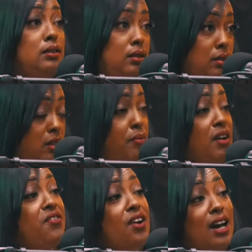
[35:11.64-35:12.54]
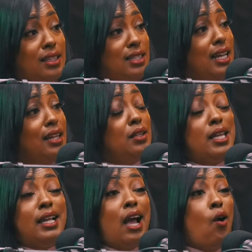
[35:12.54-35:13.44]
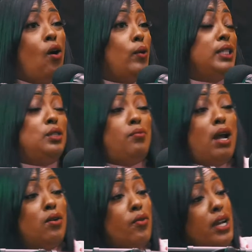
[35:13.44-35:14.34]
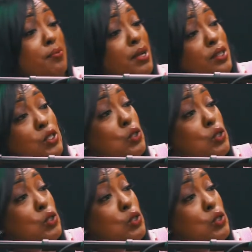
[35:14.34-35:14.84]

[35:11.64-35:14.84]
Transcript: uh, mm. my father's side, it got all the way to my grandmother.